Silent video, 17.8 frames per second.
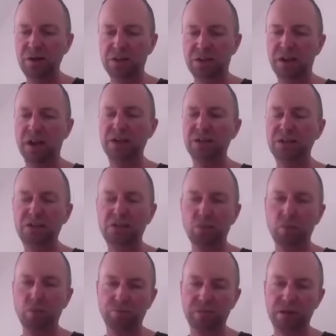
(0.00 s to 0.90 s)
Gates,
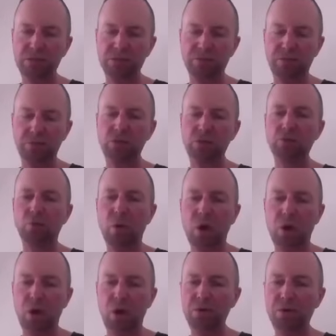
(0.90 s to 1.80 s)
all the rest of them,
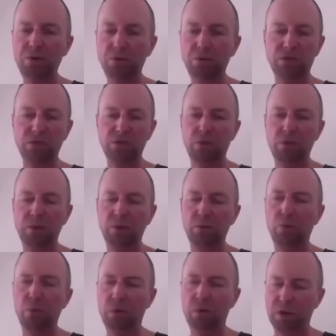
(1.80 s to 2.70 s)
Schwab, will still be
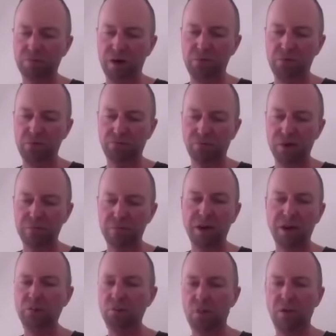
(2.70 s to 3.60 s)
walking around free
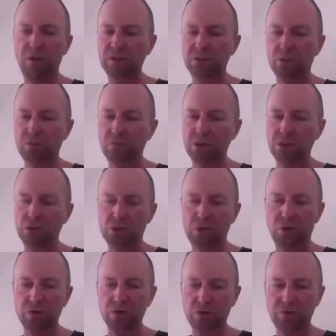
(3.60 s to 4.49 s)
men. Well, there's not much
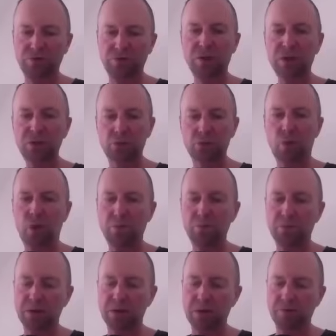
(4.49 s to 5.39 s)
chance of
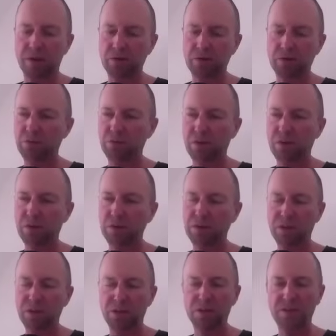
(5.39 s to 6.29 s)
Schwab being around in 30
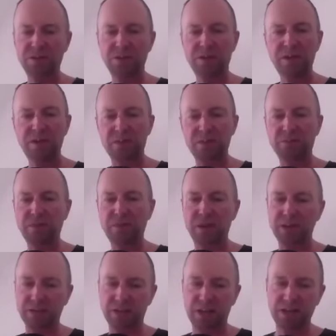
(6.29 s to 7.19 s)
years, given that
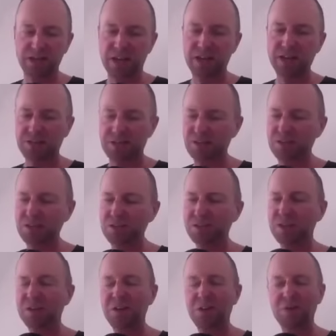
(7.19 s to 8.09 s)
he's in his 80s.
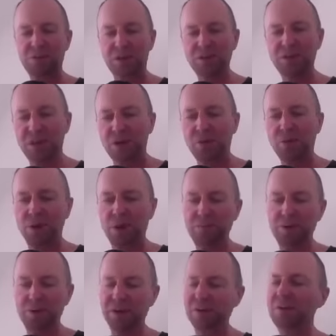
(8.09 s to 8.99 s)
But you know what
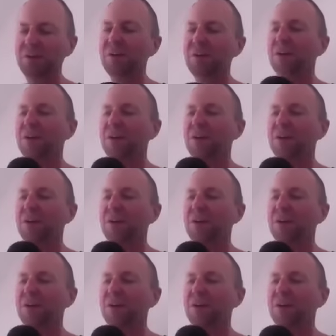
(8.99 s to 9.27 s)
I mean.